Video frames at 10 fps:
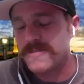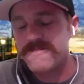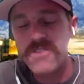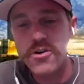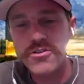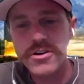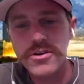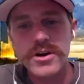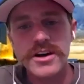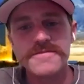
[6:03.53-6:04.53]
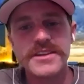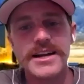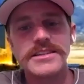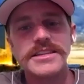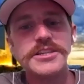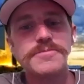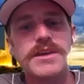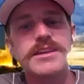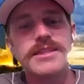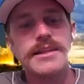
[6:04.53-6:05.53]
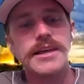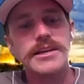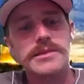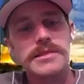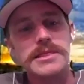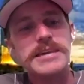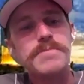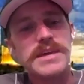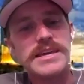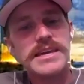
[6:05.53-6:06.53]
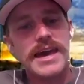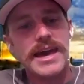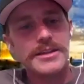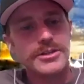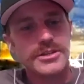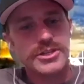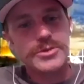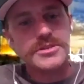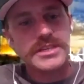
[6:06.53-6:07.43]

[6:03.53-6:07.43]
photo of Tatis making that like leaping catch. Did you see